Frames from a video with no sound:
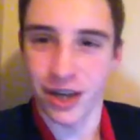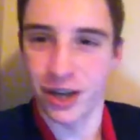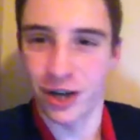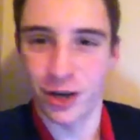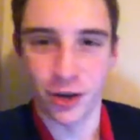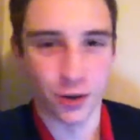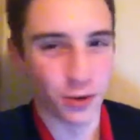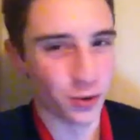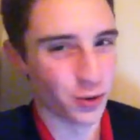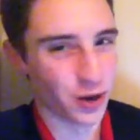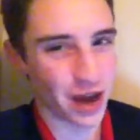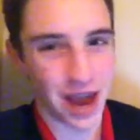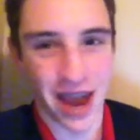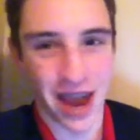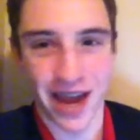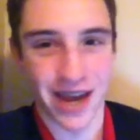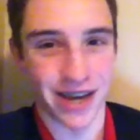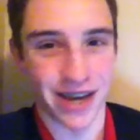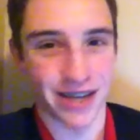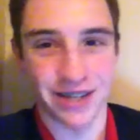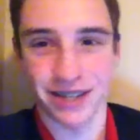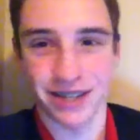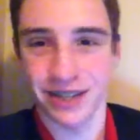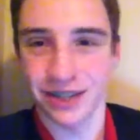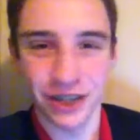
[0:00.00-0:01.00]

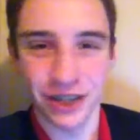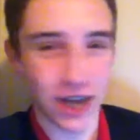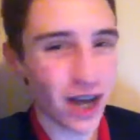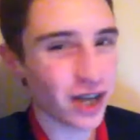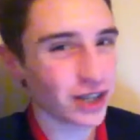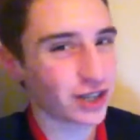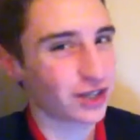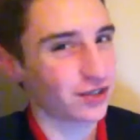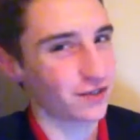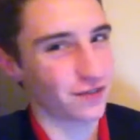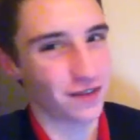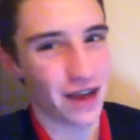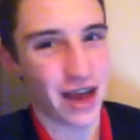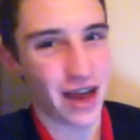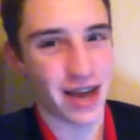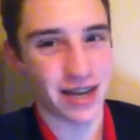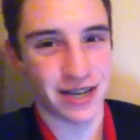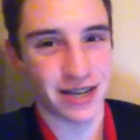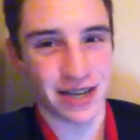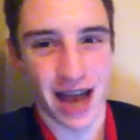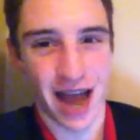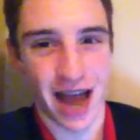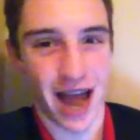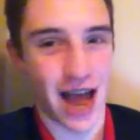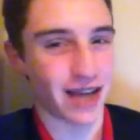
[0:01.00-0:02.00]
Great, just
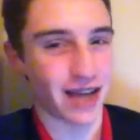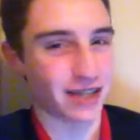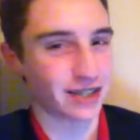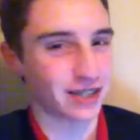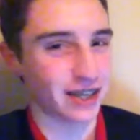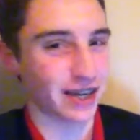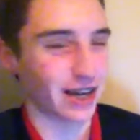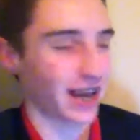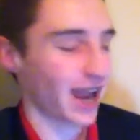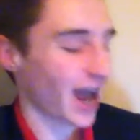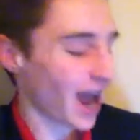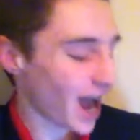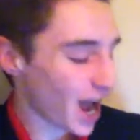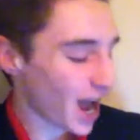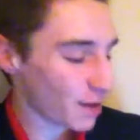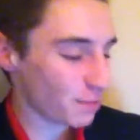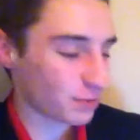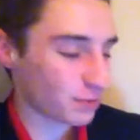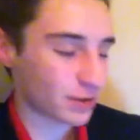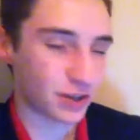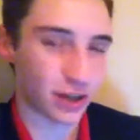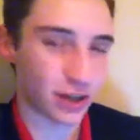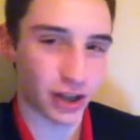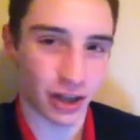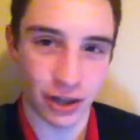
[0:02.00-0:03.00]
fantastic,
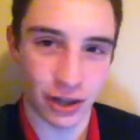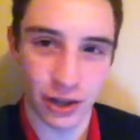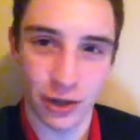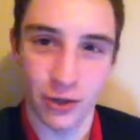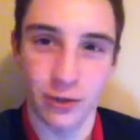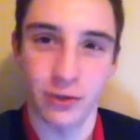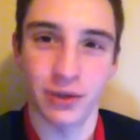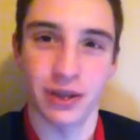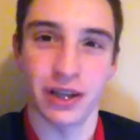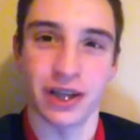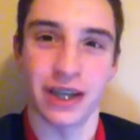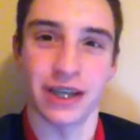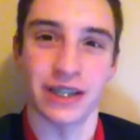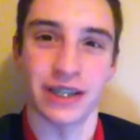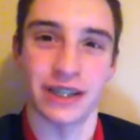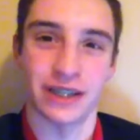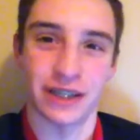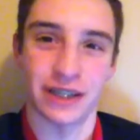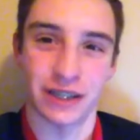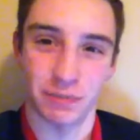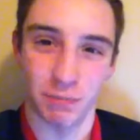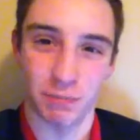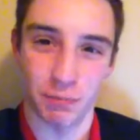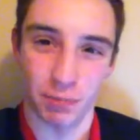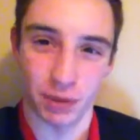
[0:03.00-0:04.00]
absolutely
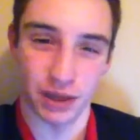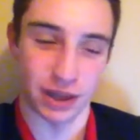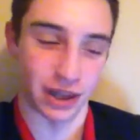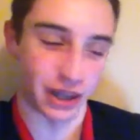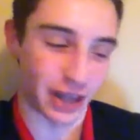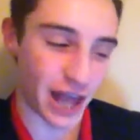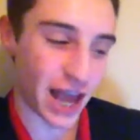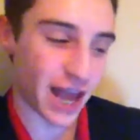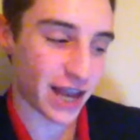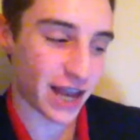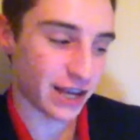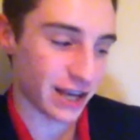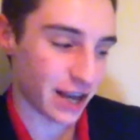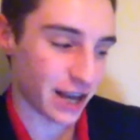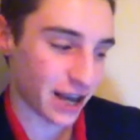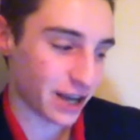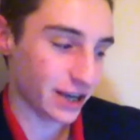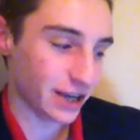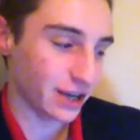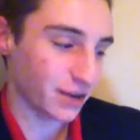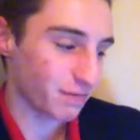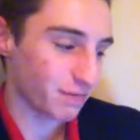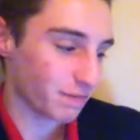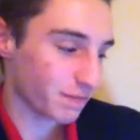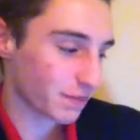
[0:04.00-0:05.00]

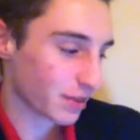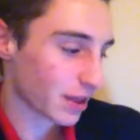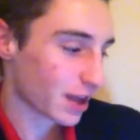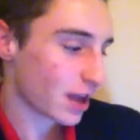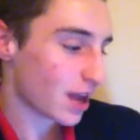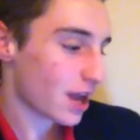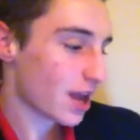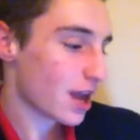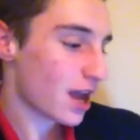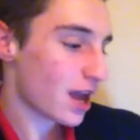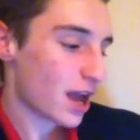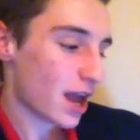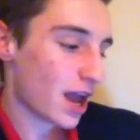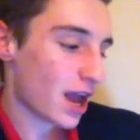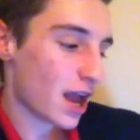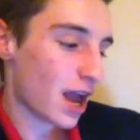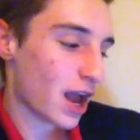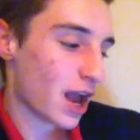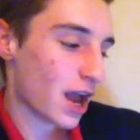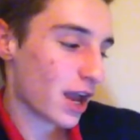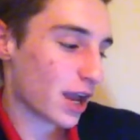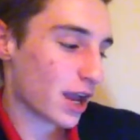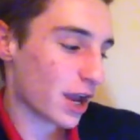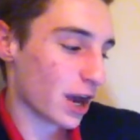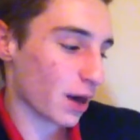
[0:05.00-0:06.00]
splendid.
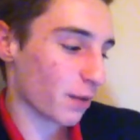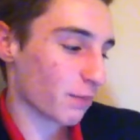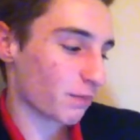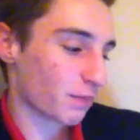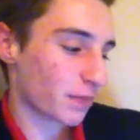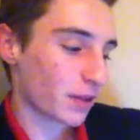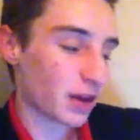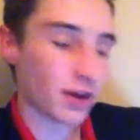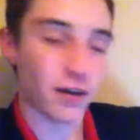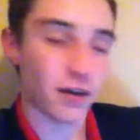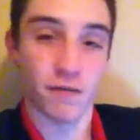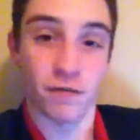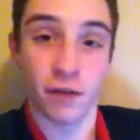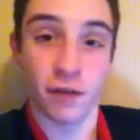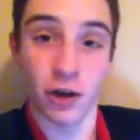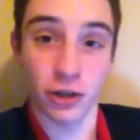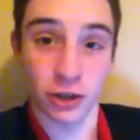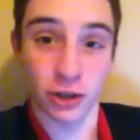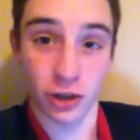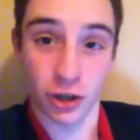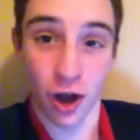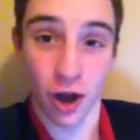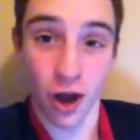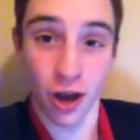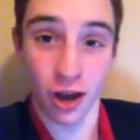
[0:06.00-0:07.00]
Here,
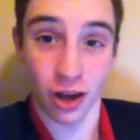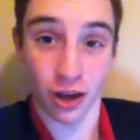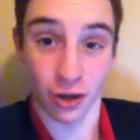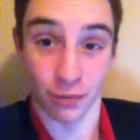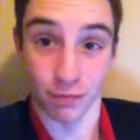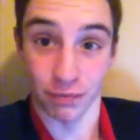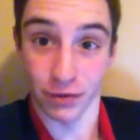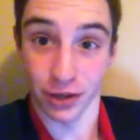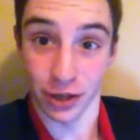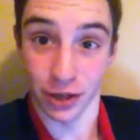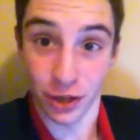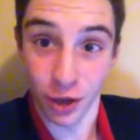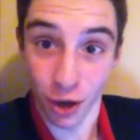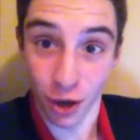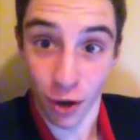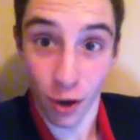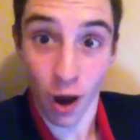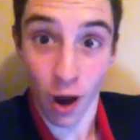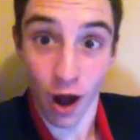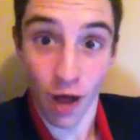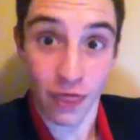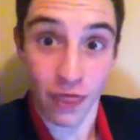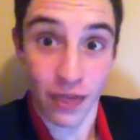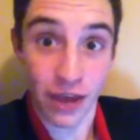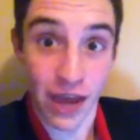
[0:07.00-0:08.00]
first caller, you're
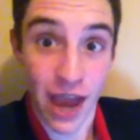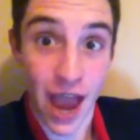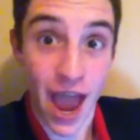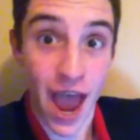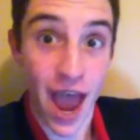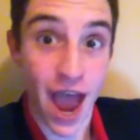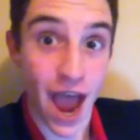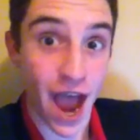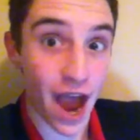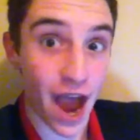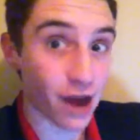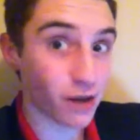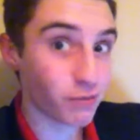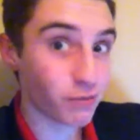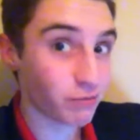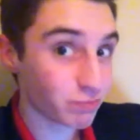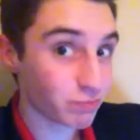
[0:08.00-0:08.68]
on the air.